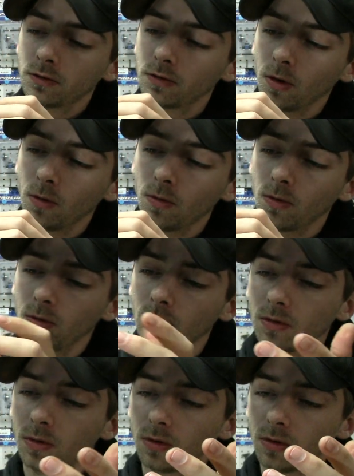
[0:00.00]
So
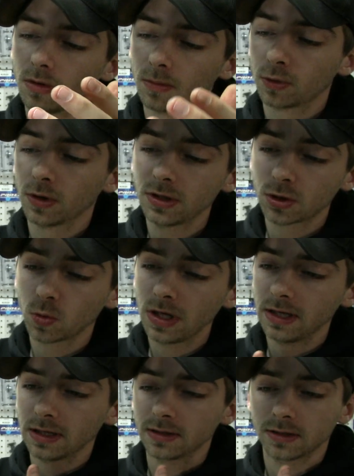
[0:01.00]
they're pretty
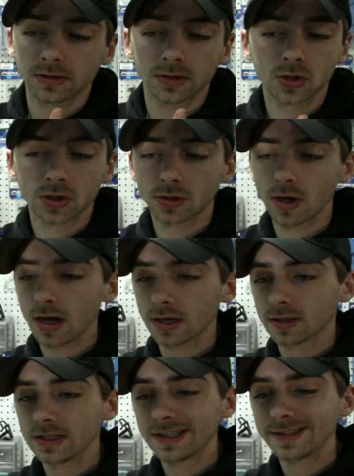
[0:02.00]
sweet
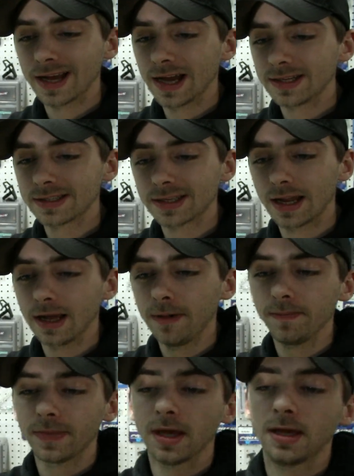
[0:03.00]
stock design
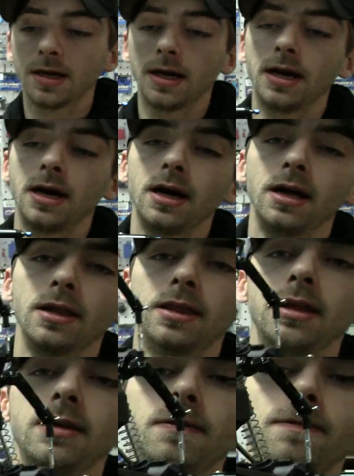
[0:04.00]
setup, uh,
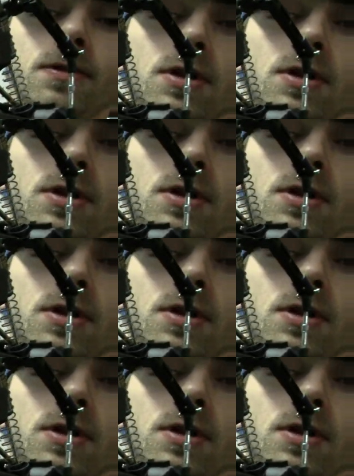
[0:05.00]
the